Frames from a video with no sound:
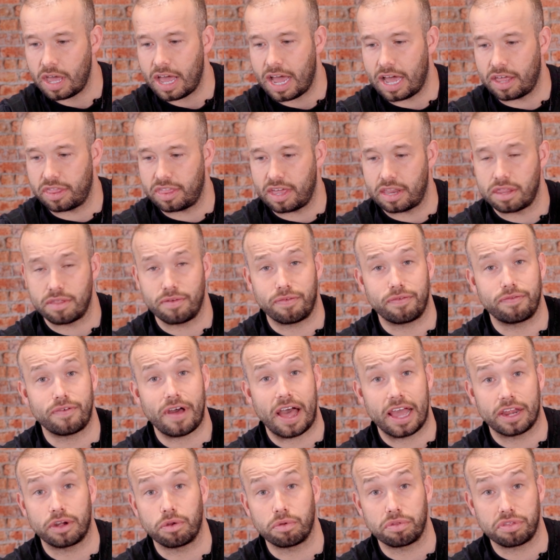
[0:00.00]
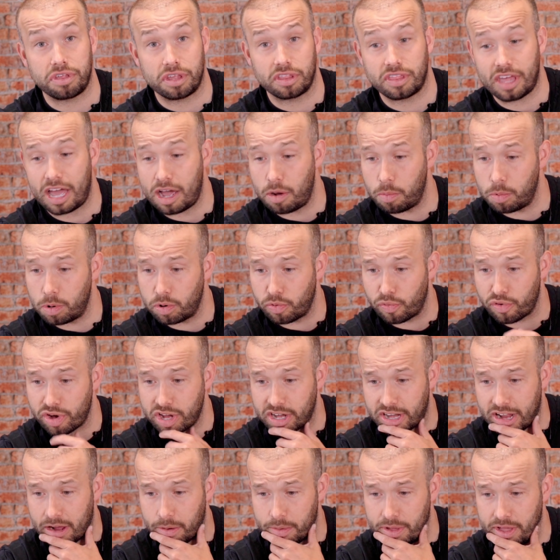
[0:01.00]
And then the final thing that I will
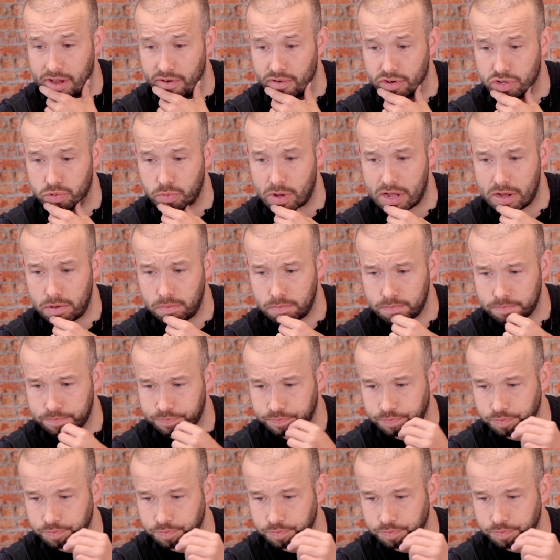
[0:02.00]
read out here as well,